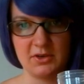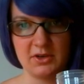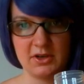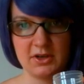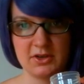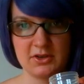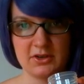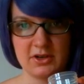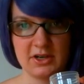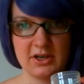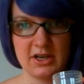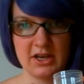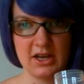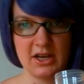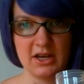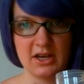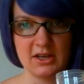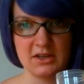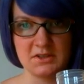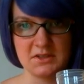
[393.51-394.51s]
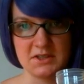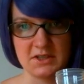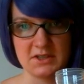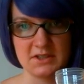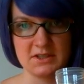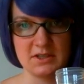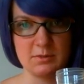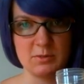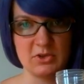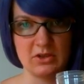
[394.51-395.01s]
180,
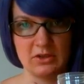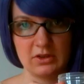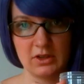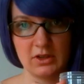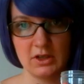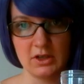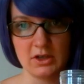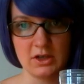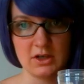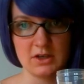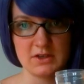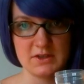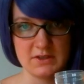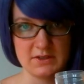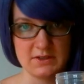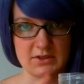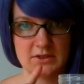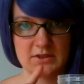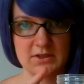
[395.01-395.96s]
60 milliliters.